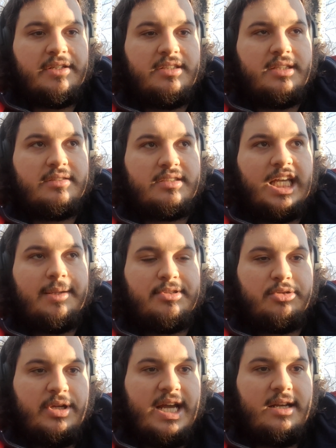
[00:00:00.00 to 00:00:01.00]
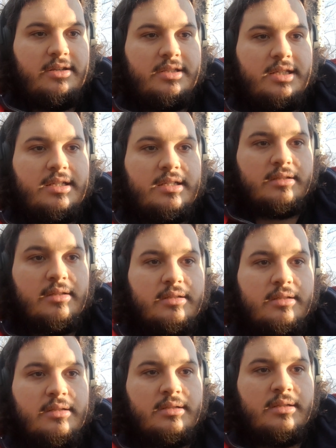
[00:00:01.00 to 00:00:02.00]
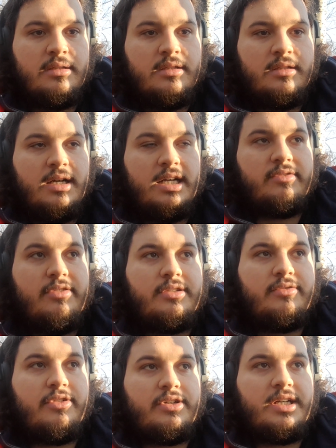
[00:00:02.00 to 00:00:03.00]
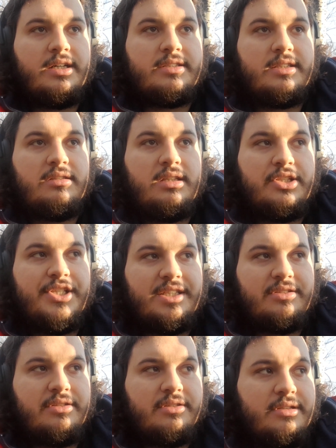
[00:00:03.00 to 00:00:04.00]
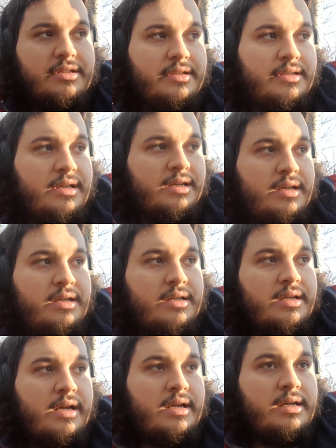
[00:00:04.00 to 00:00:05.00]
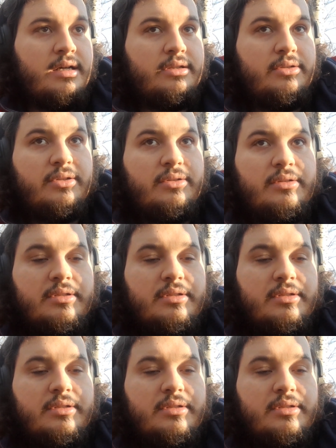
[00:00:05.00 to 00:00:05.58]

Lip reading: escapes reality. Right? For the artistic jester to